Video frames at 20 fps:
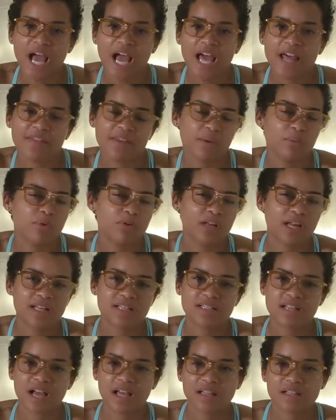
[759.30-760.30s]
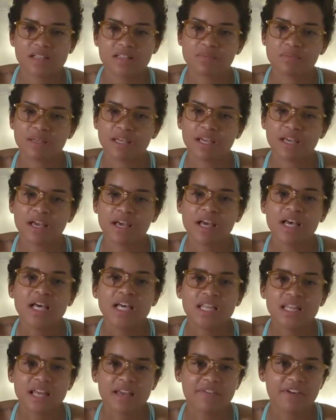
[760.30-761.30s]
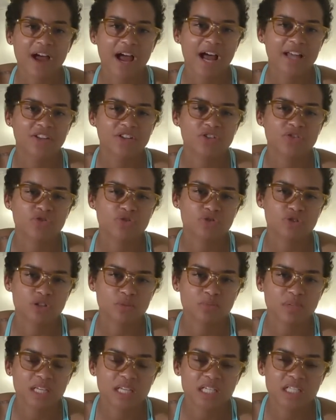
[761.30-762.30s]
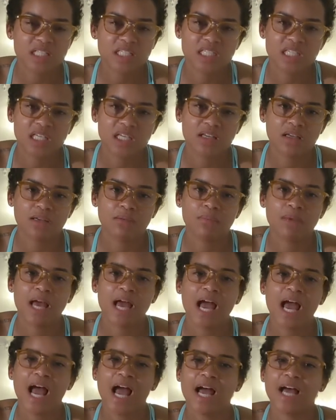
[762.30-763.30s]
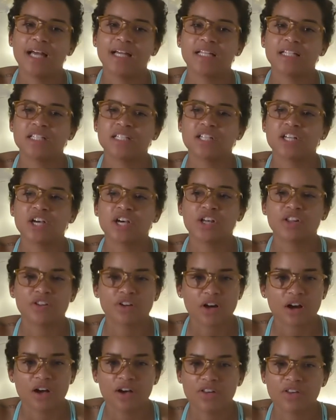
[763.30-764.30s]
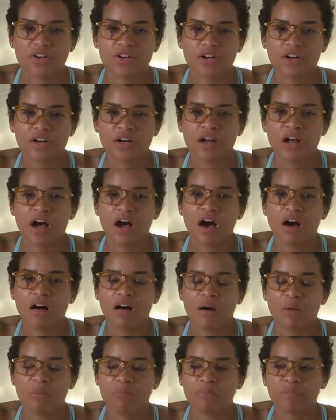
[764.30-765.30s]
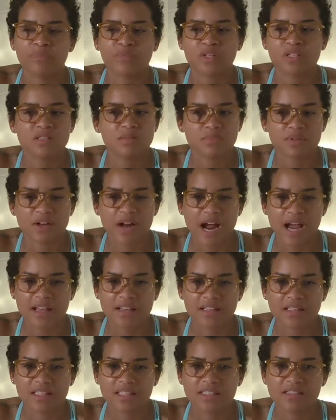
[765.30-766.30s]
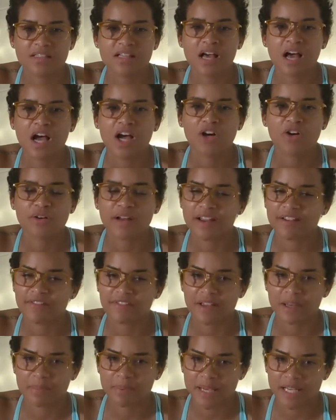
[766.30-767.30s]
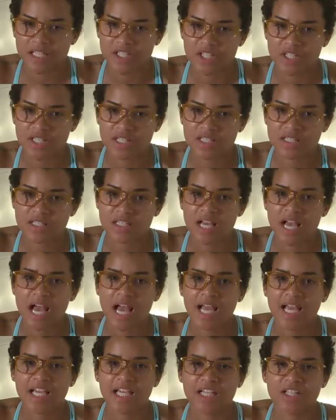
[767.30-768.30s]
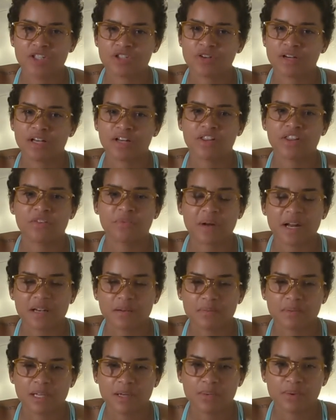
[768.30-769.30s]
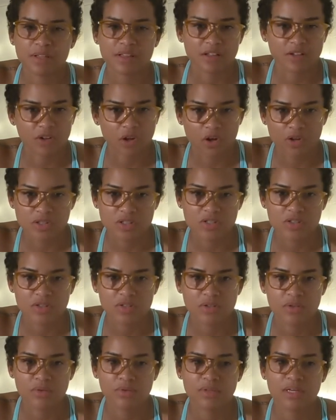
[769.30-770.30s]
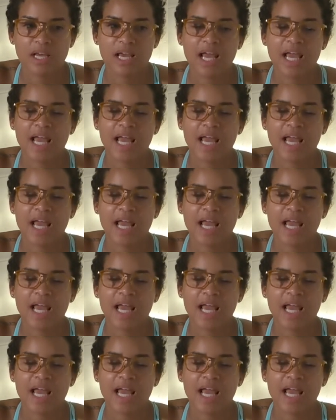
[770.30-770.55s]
and they will not silence me. They've had their social media team and their other some of their athletes create fake pages and try to threaten me with a lawsuit